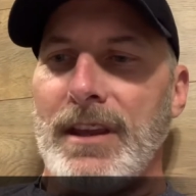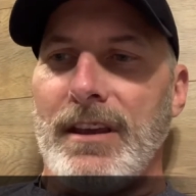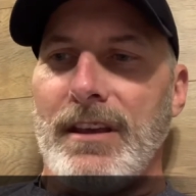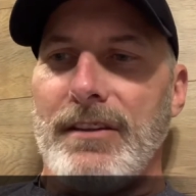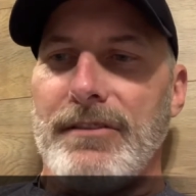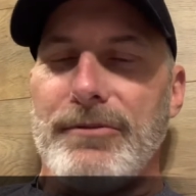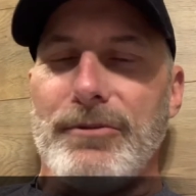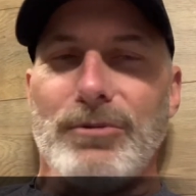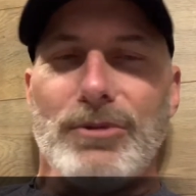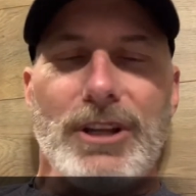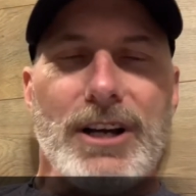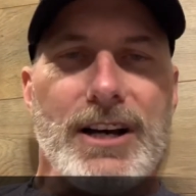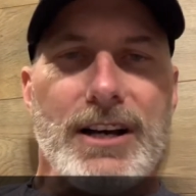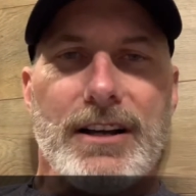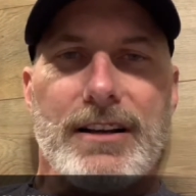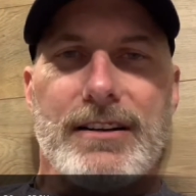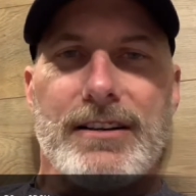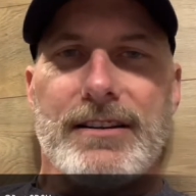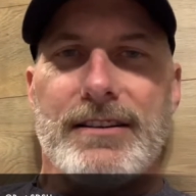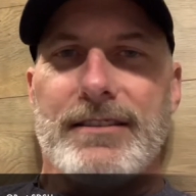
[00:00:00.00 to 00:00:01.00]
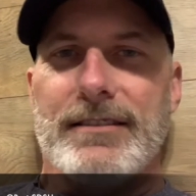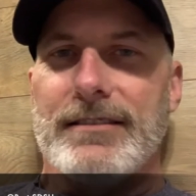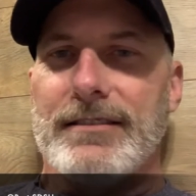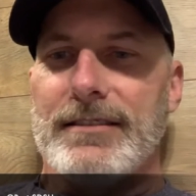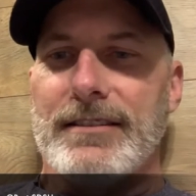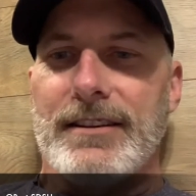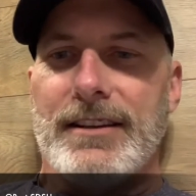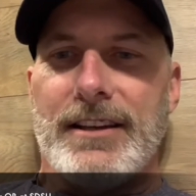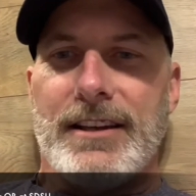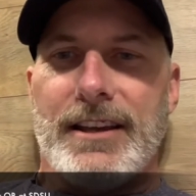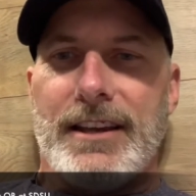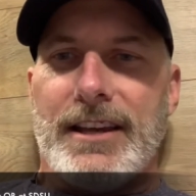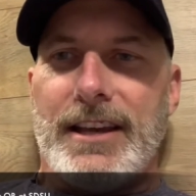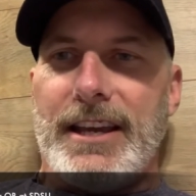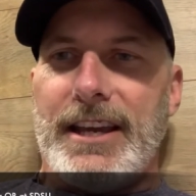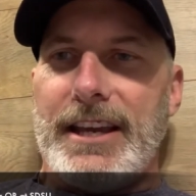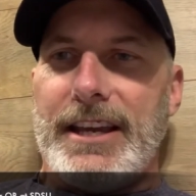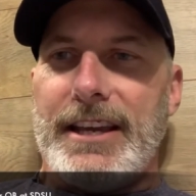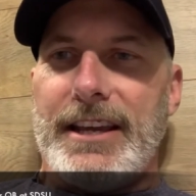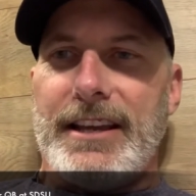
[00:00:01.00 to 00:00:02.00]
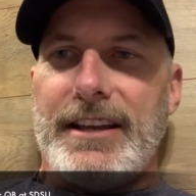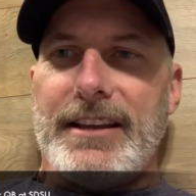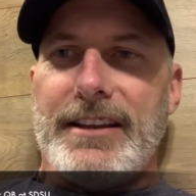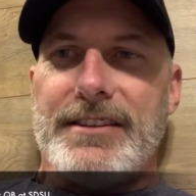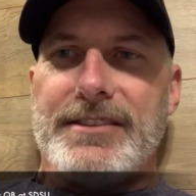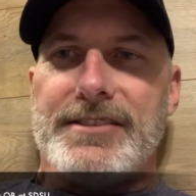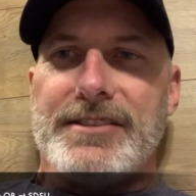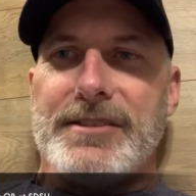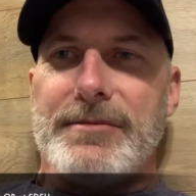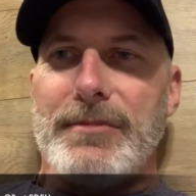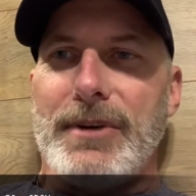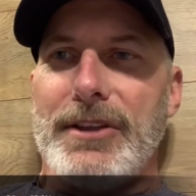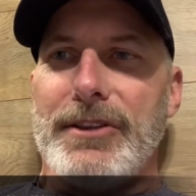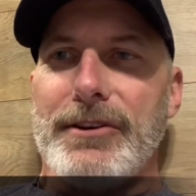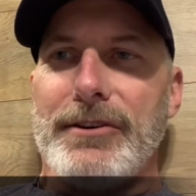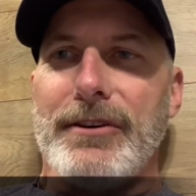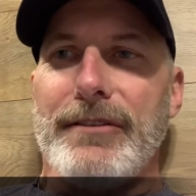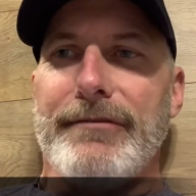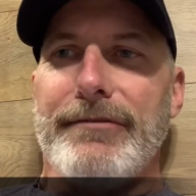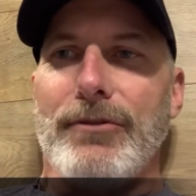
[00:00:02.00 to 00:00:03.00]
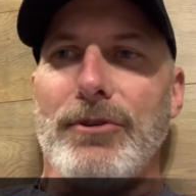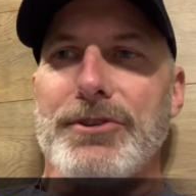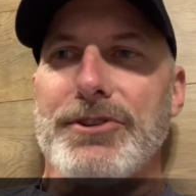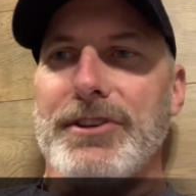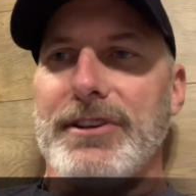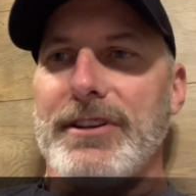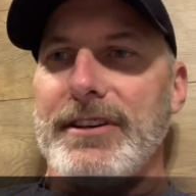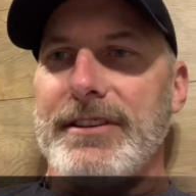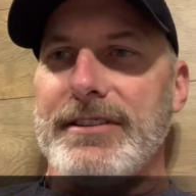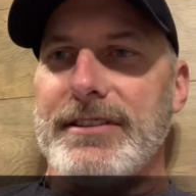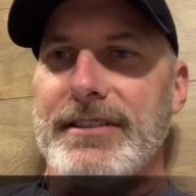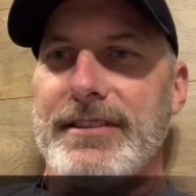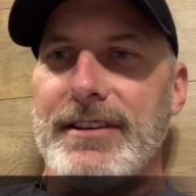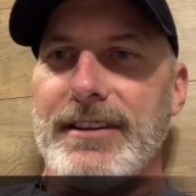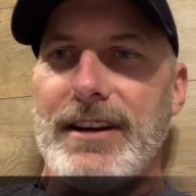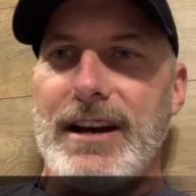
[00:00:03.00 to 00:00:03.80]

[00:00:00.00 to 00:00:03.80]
through luck and some other unfortunate